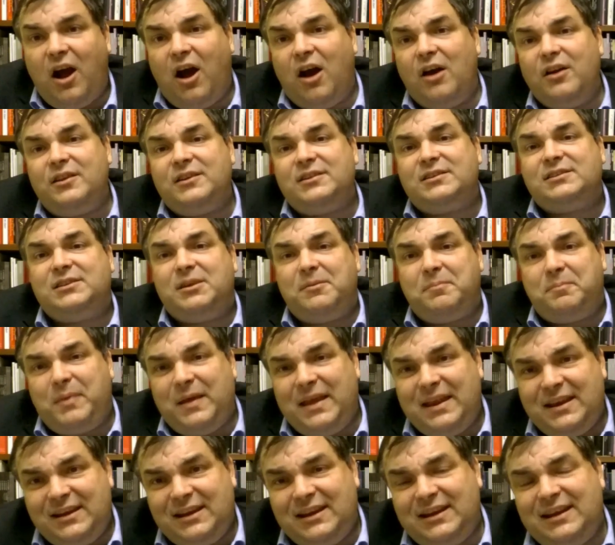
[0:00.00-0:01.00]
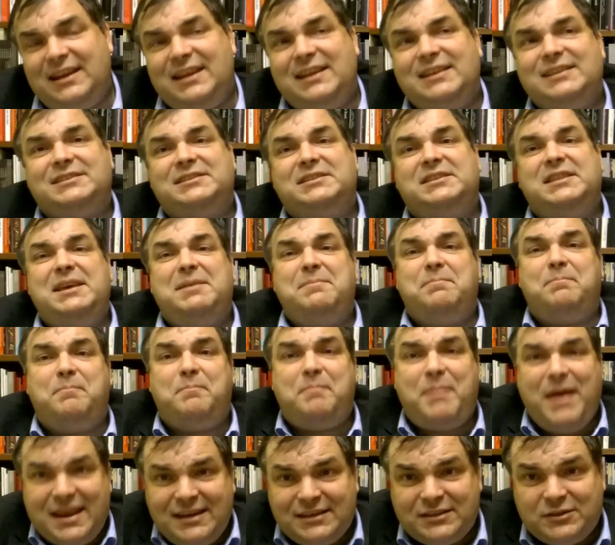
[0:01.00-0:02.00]
honest opinion is the
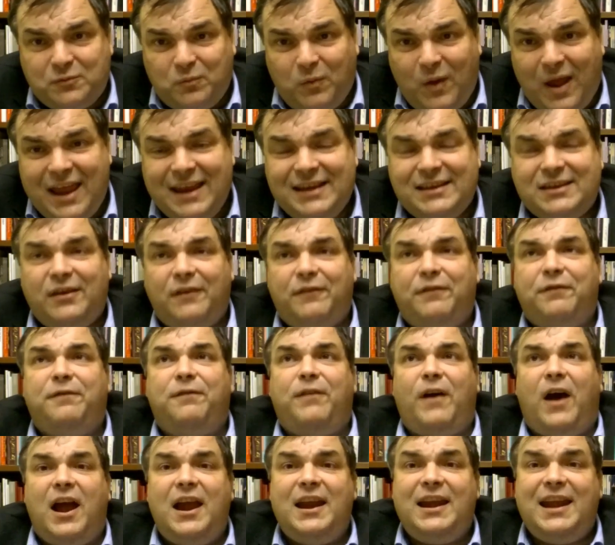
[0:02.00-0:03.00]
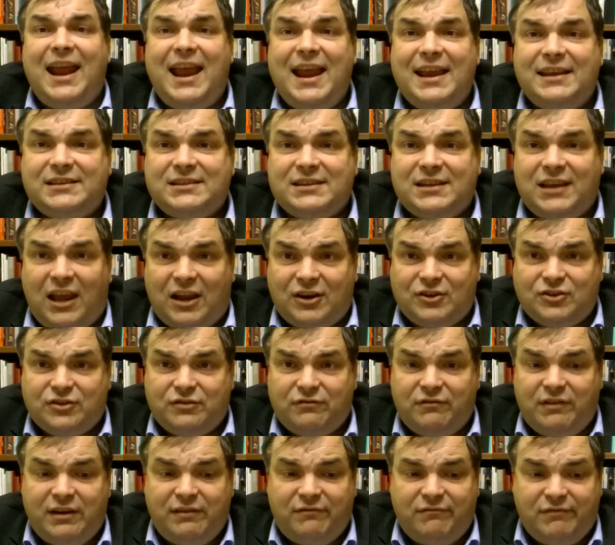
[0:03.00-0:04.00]
best way to finance
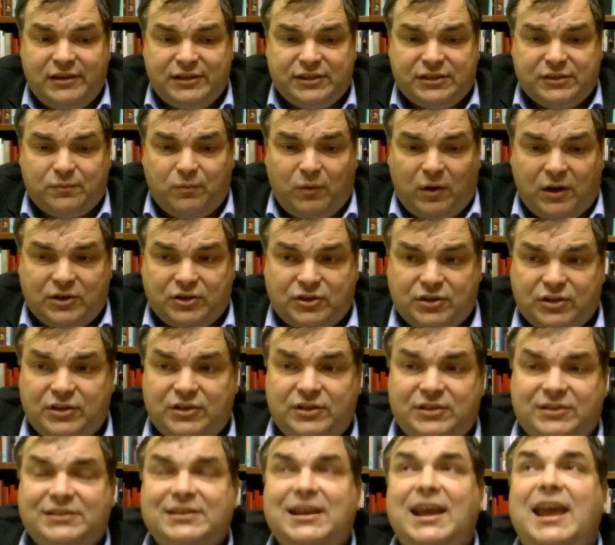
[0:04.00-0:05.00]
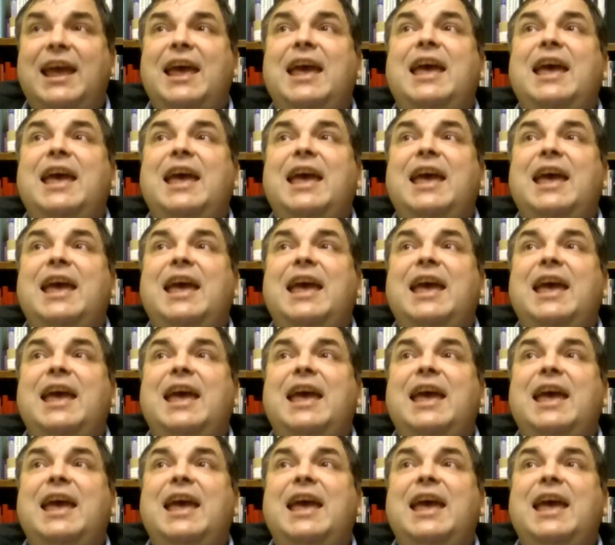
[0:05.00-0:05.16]
luxury wristwatches